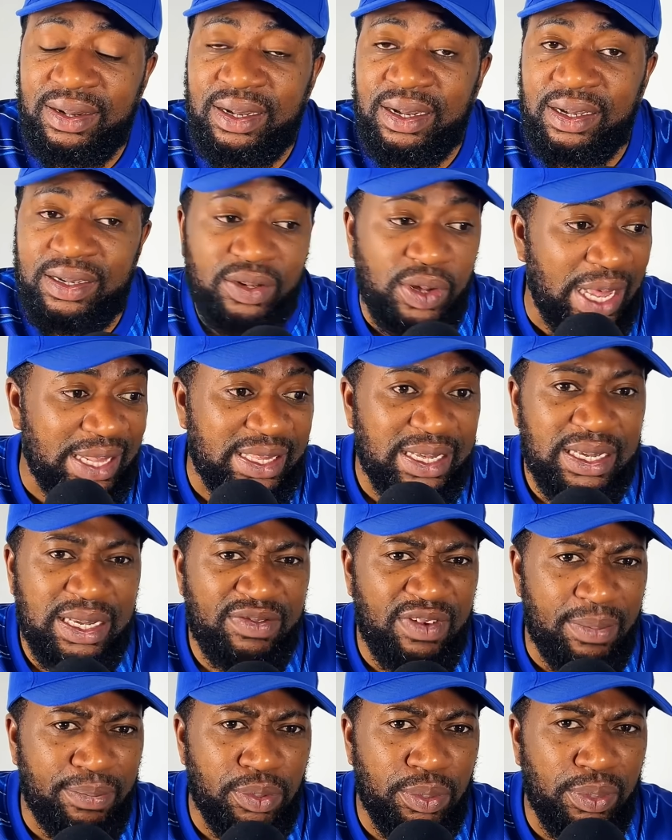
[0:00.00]
No, I think
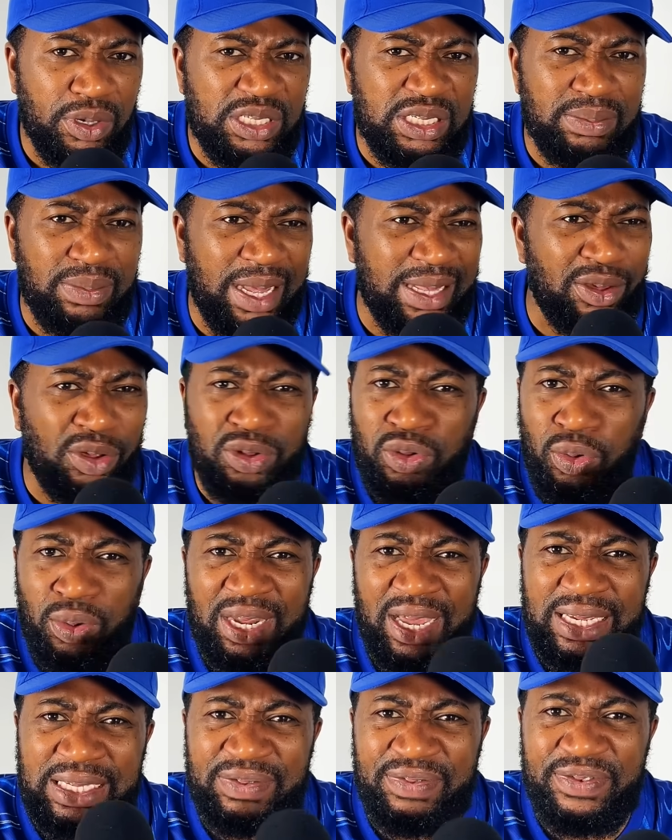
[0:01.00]
Liverpool bought him. I don't know whether
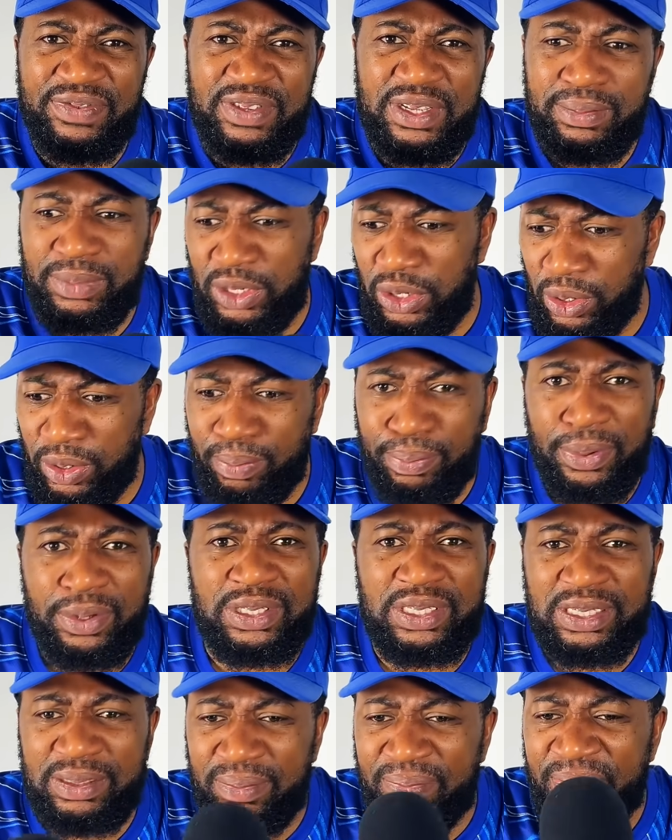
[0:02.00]
it's 50 million.
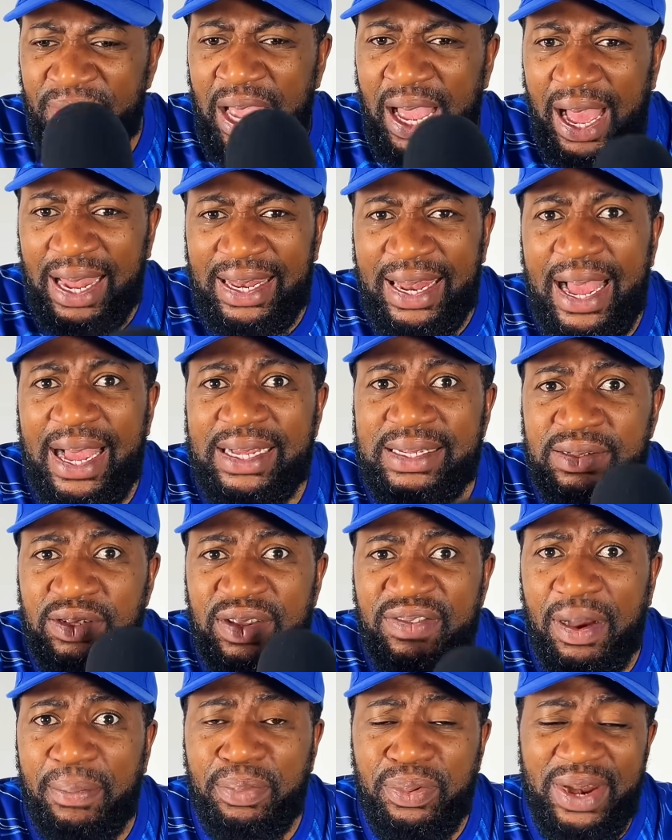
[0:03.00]
Bought him, and now
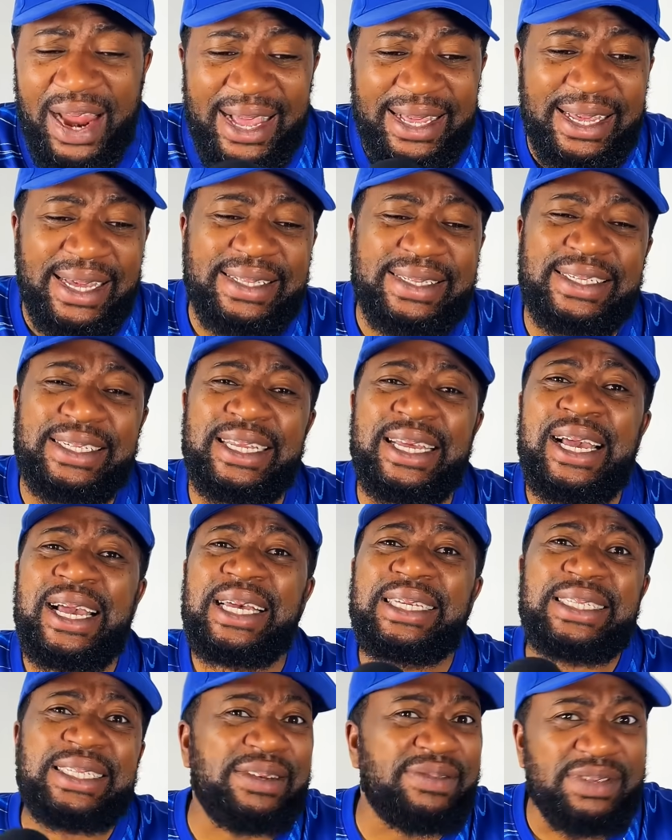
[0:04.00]
Liverpool are getting
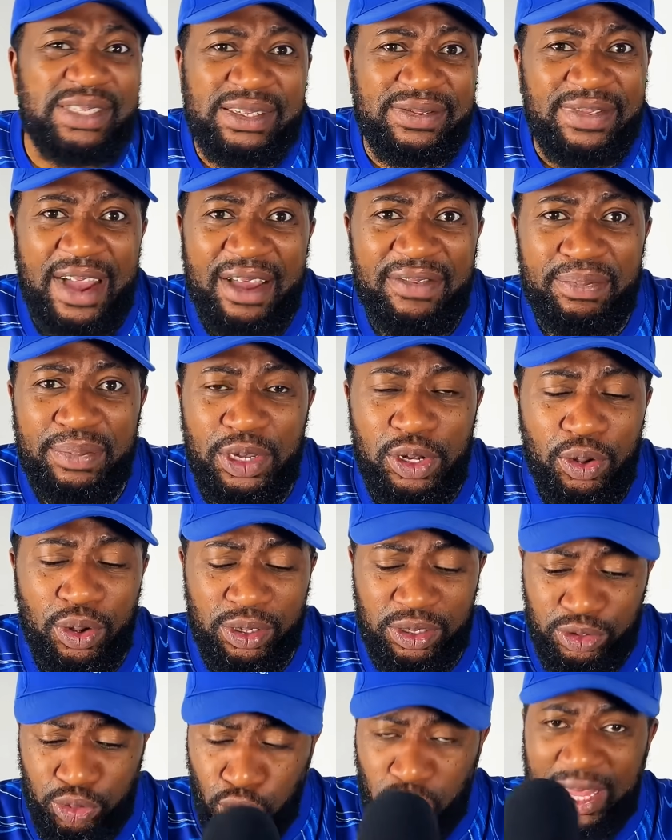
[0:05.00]
75 million
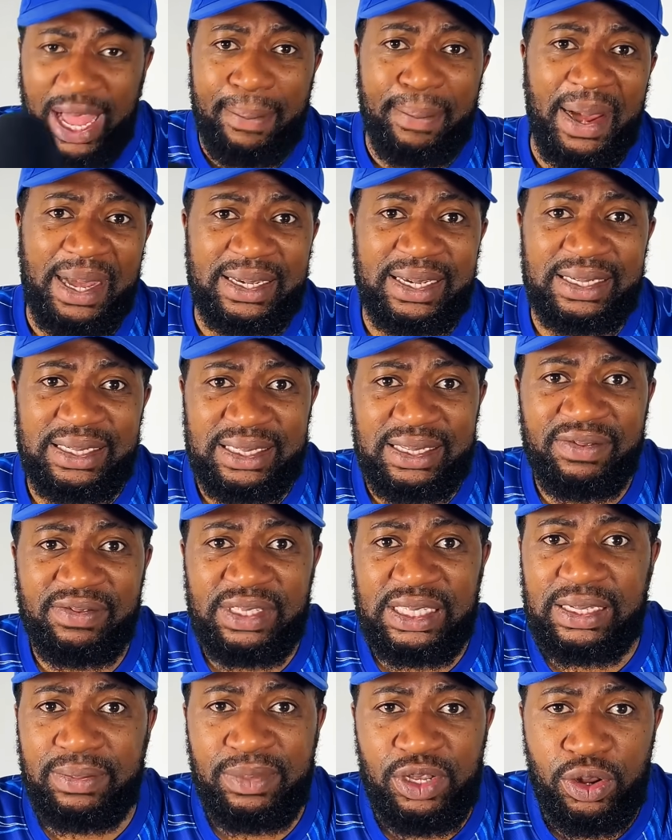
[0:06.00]
total package.
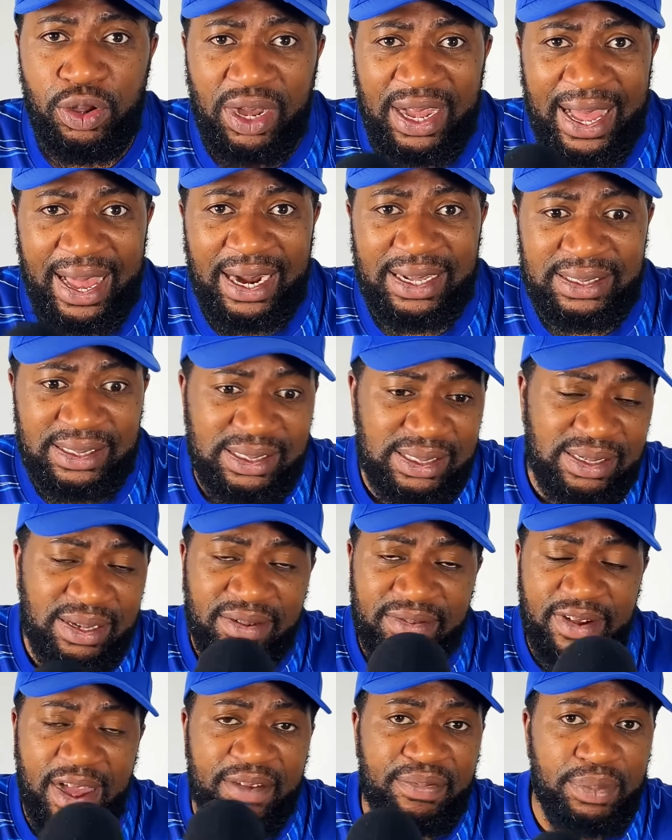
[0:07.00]
70 million guaranteed,
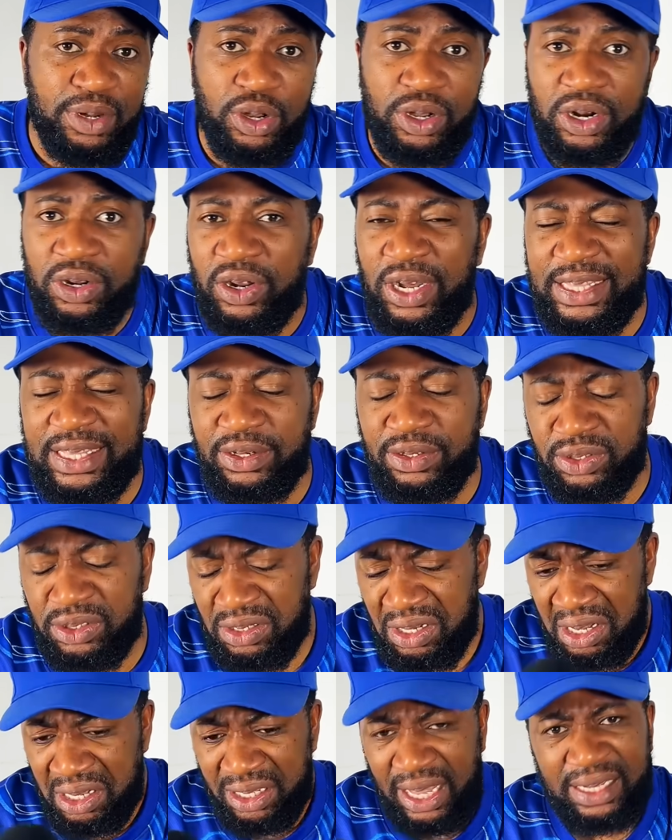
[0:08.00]
5 million on add-ons.
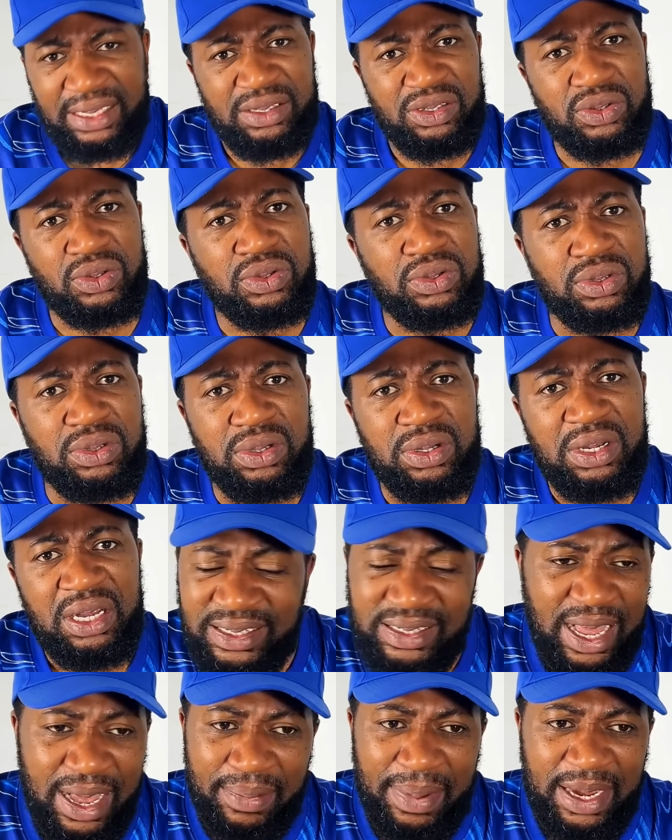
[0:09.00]
That is good. It's
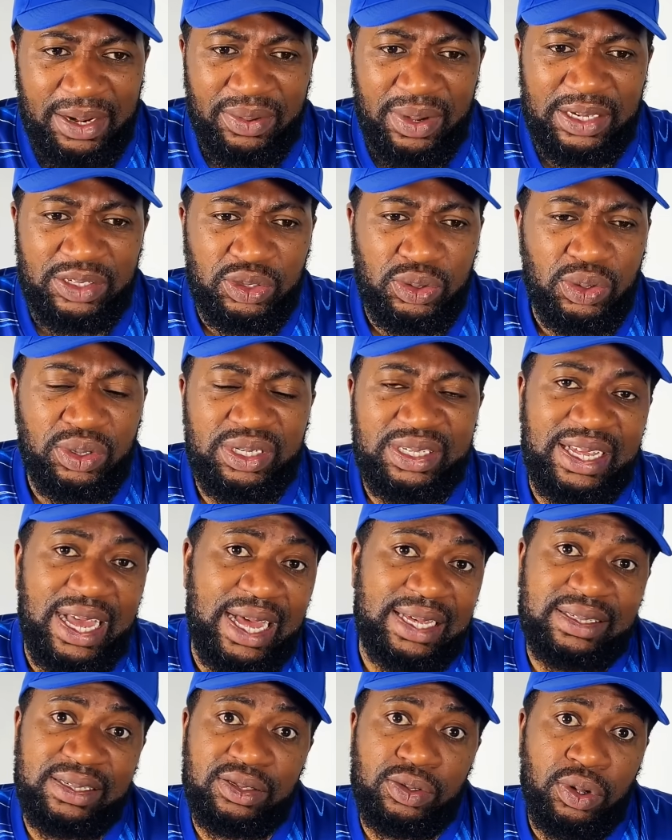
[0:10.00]
not a bad one. So
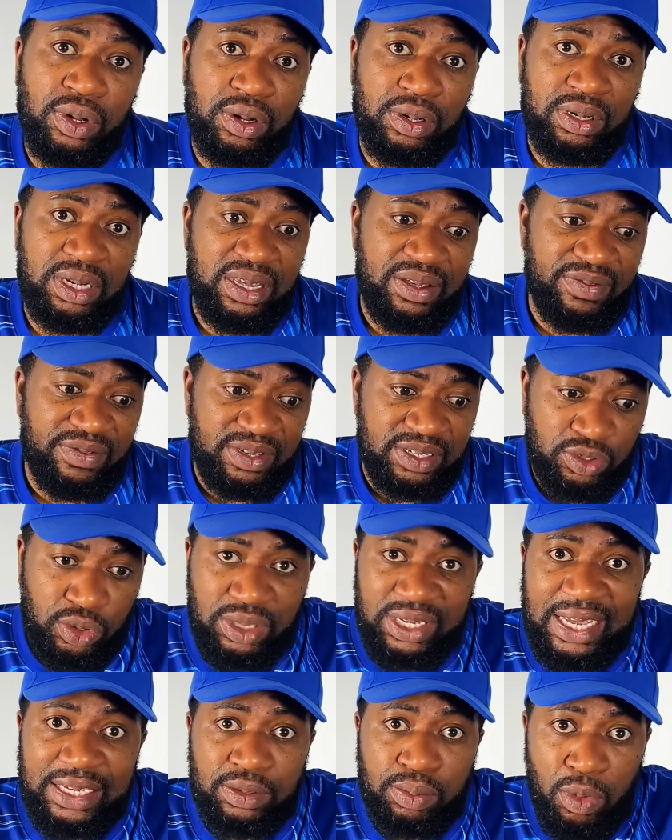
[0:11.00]
Diaz is going to leave. So
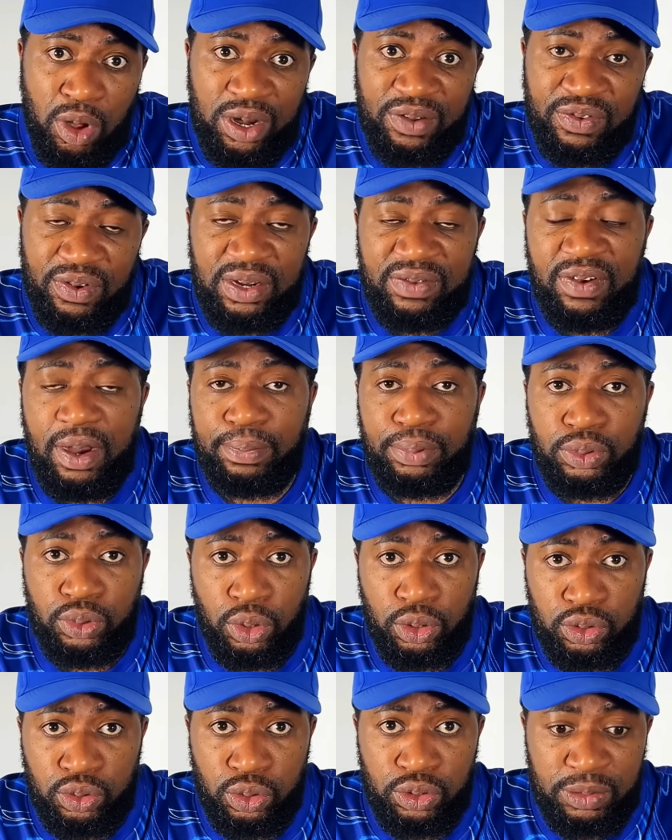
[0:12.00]
there's money for Liverpool to
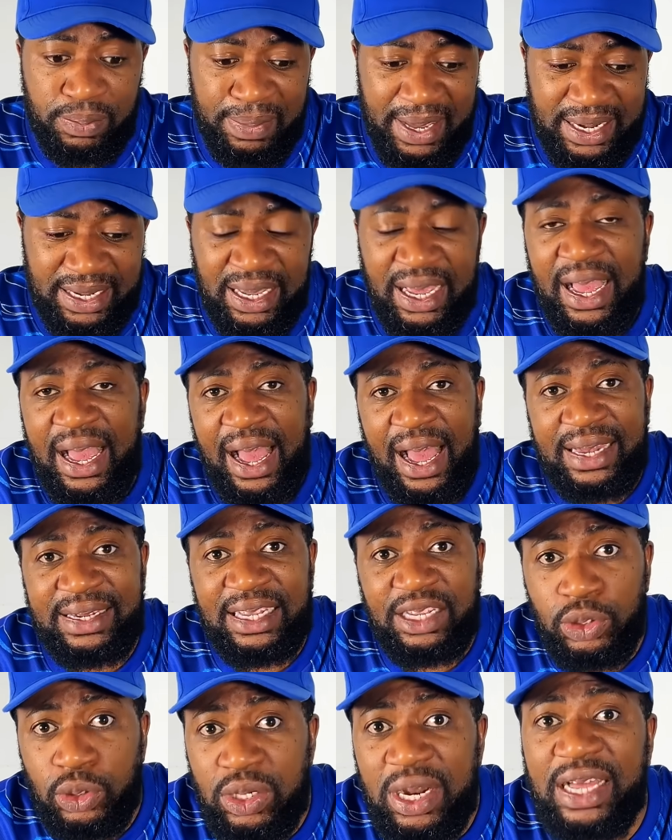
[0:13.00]
also spend. And
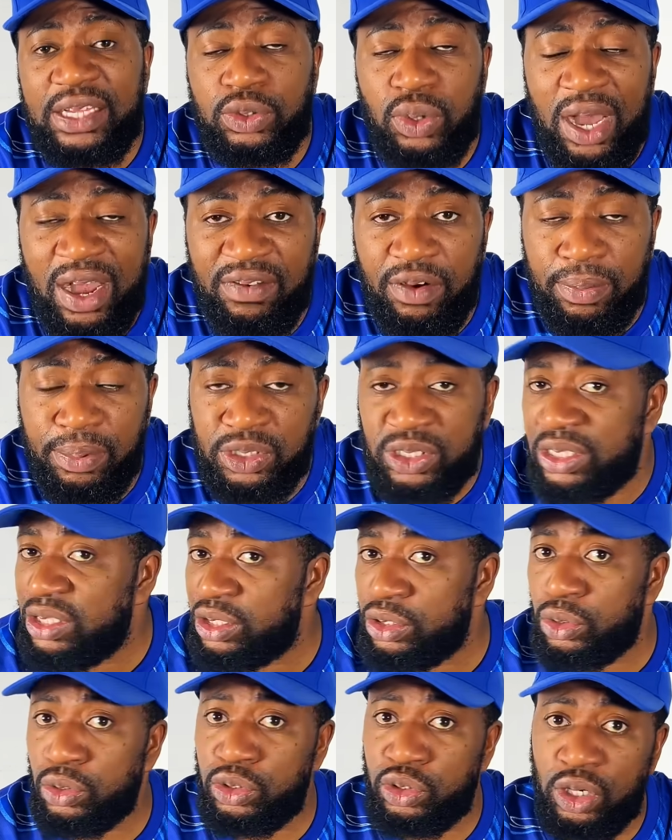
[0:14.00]
then Nunes will have opportunity
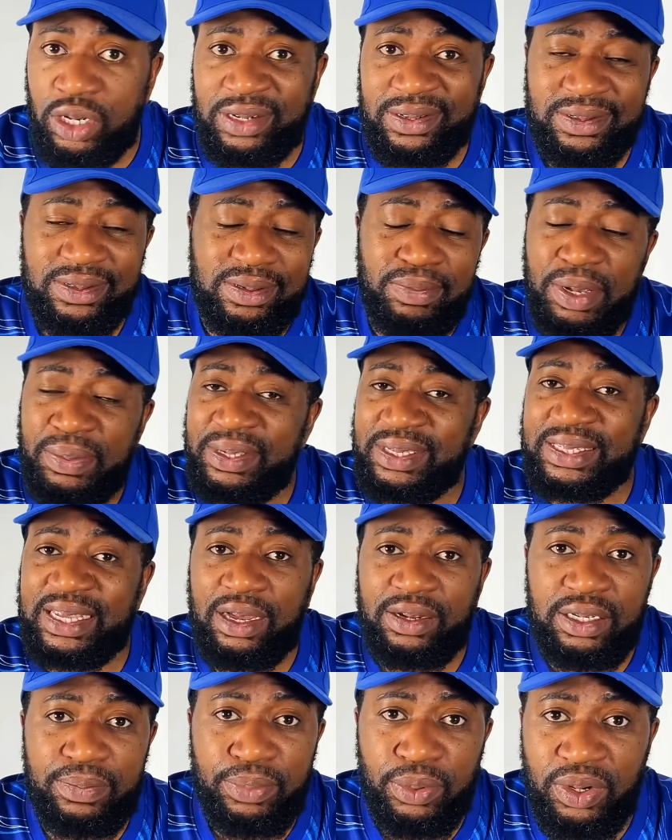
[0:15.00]
to join maybe
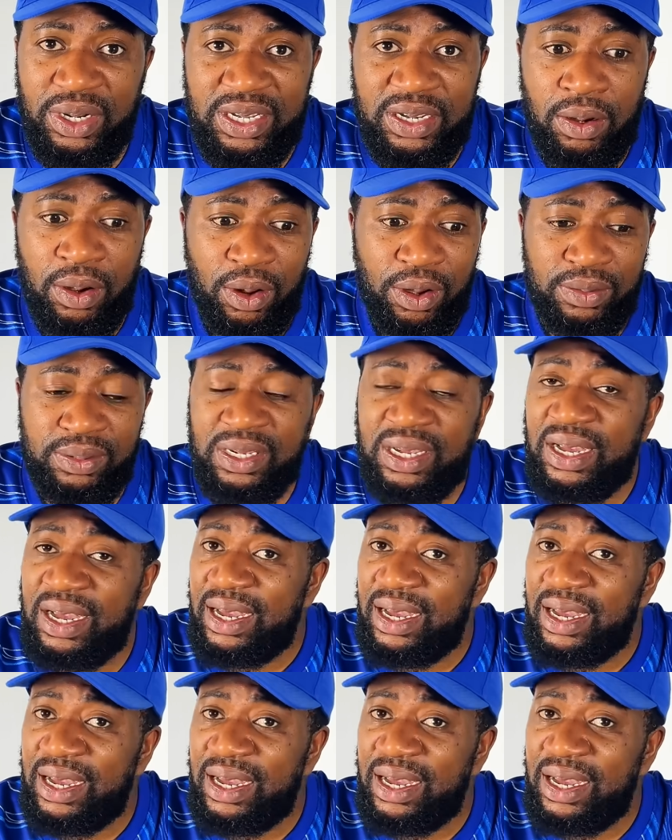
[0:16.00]
Saudi Pro League clubs.